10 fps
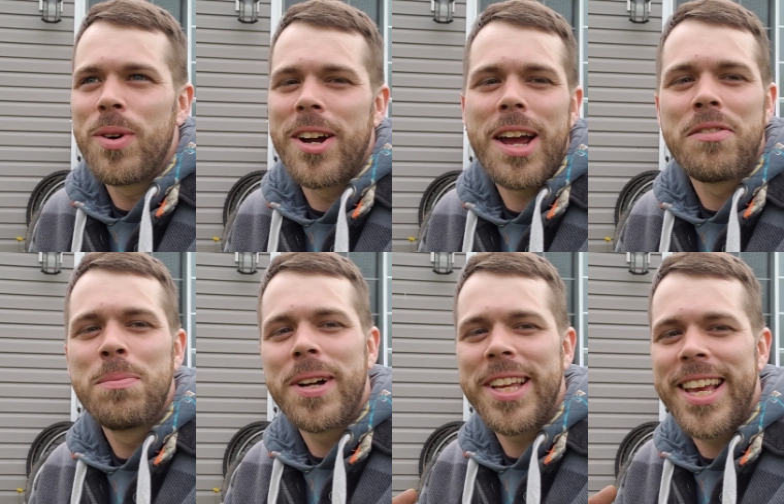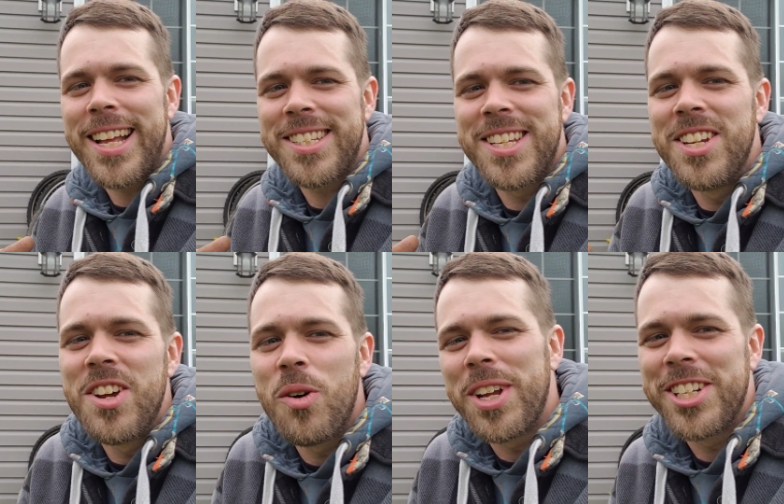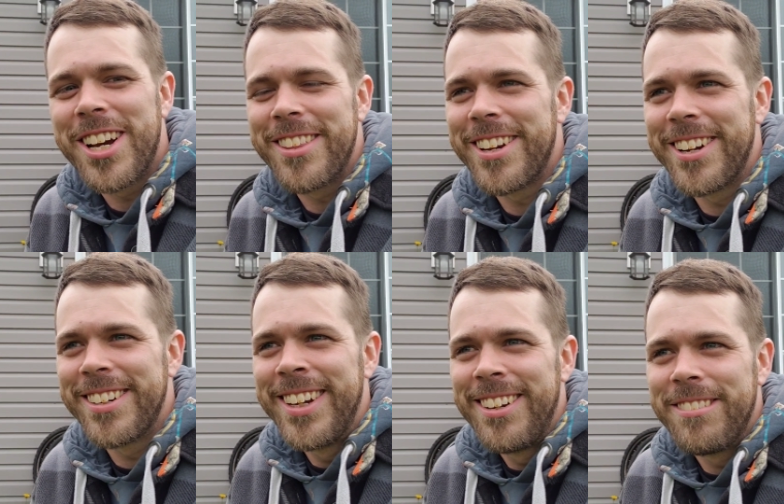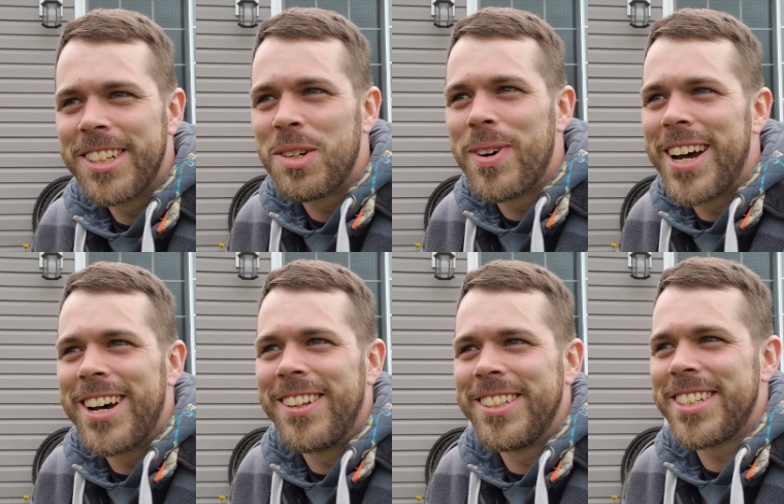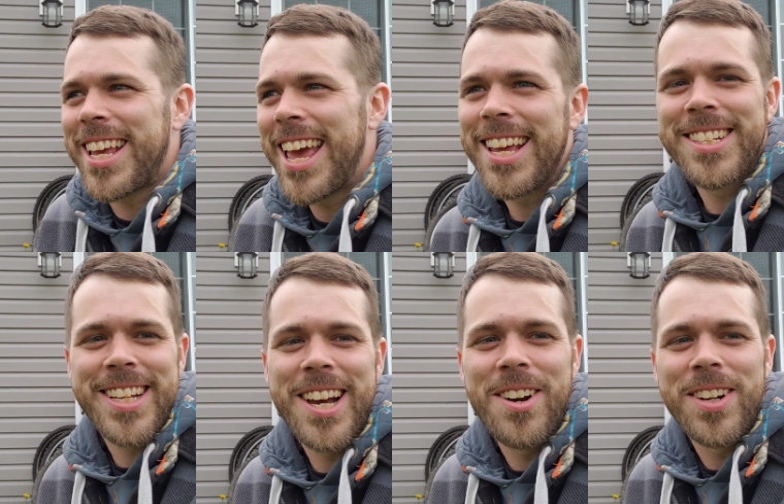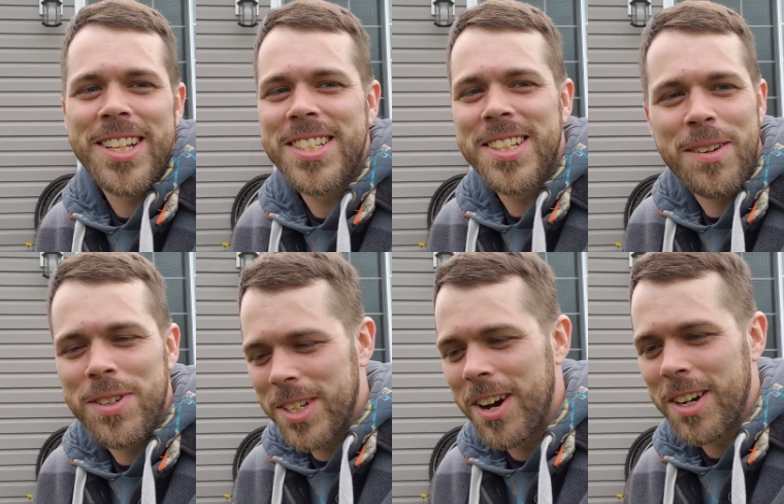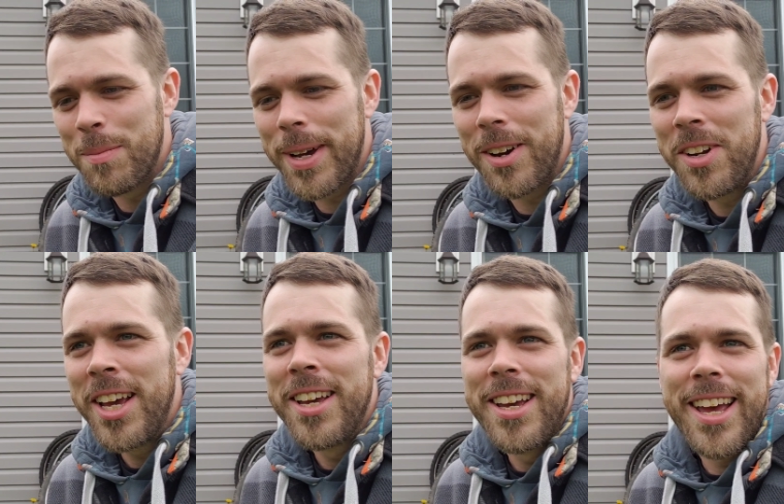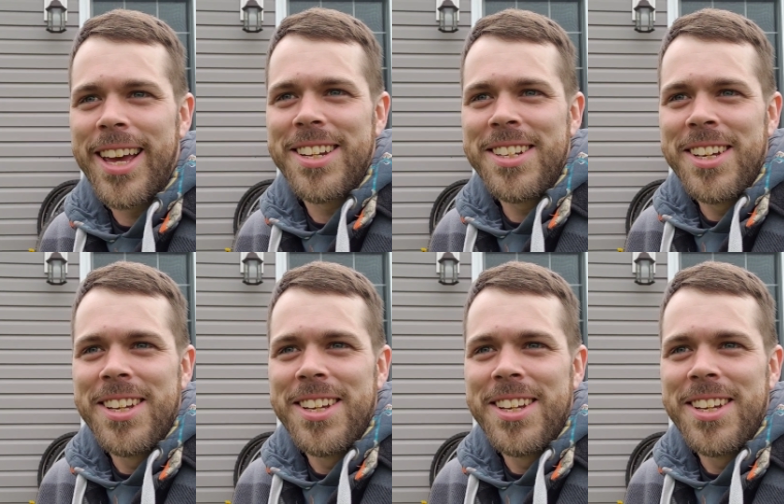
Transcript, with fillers: where everybody gets to know each other really well and just hangs out and has stuff to talk about. And